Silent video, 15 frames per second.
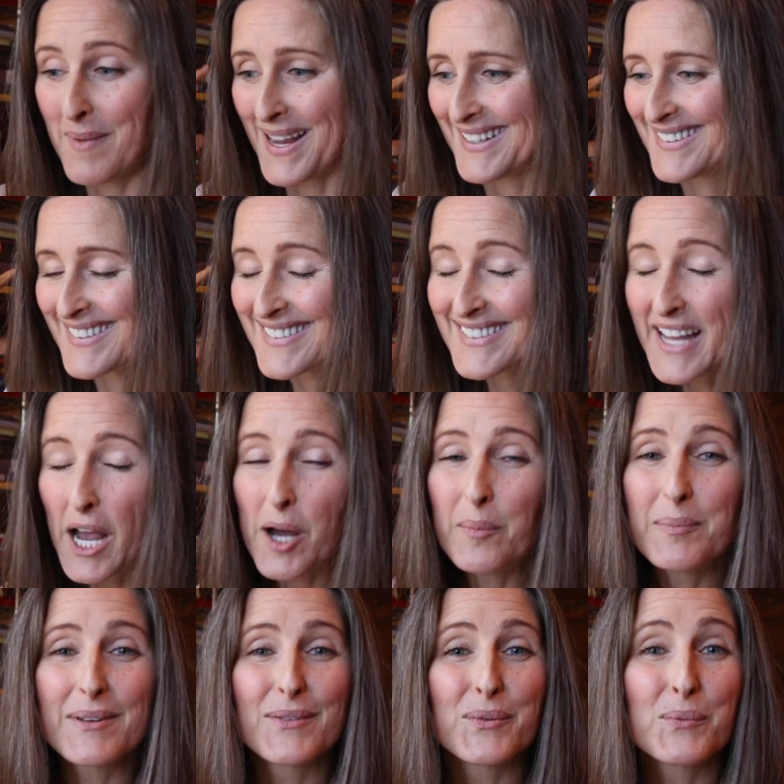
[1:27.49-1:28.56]
my
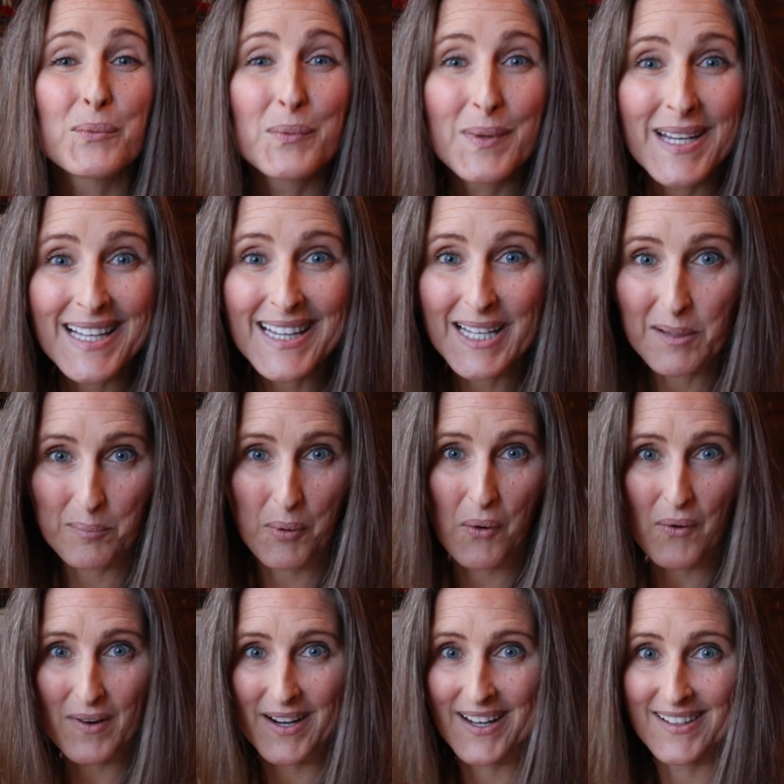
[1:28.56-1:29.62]
scalp is really
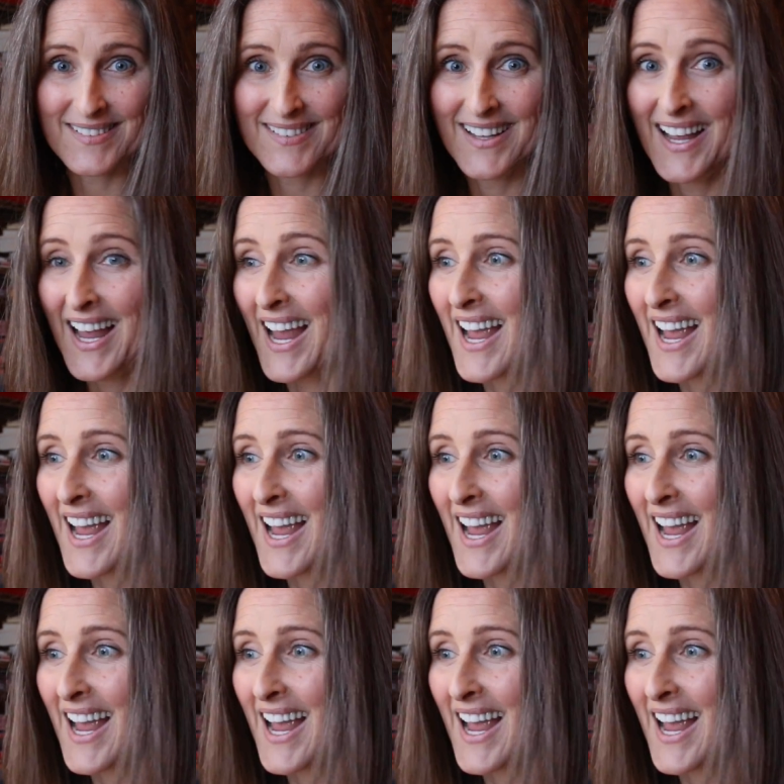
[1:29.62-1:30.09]
porous,